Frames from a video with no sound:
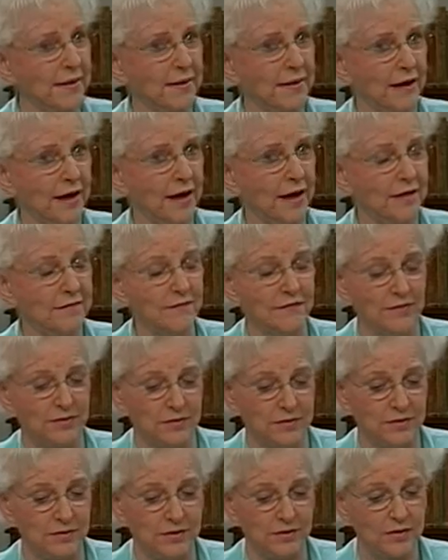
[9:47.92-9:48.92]
Ivan,
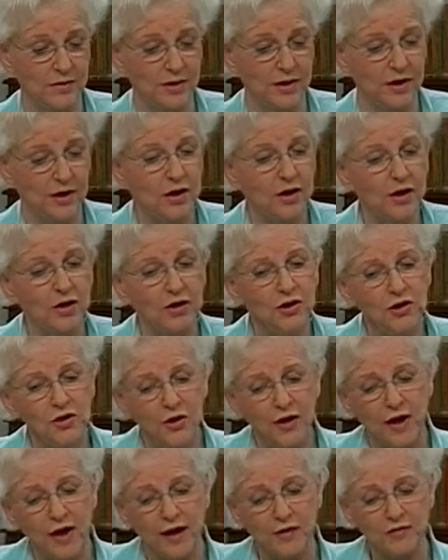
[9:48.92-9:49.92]
you
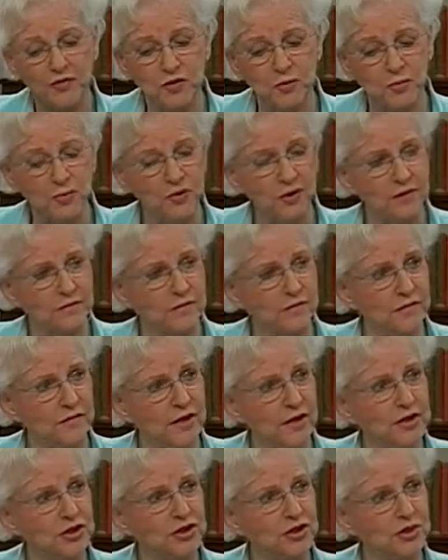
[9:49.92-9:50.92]
have to put
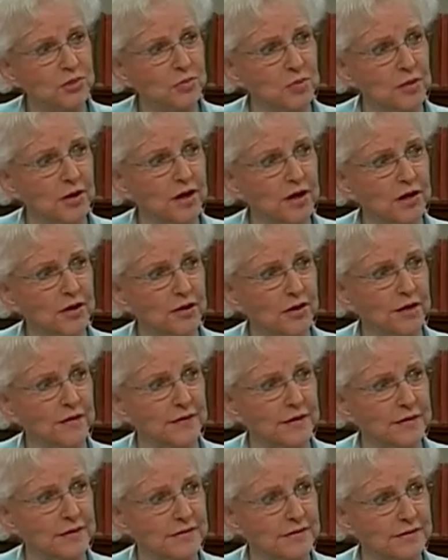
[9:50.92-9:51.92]
flesh and blood on
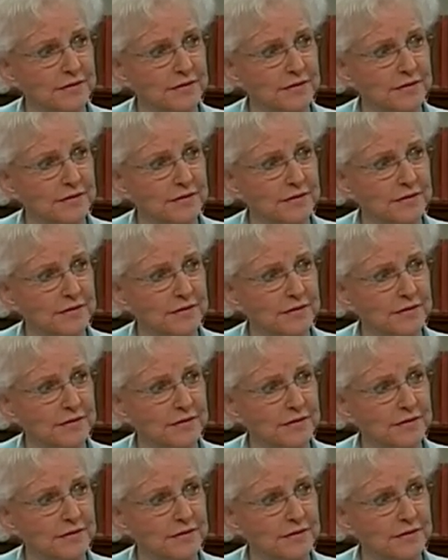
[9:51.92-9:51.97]
this.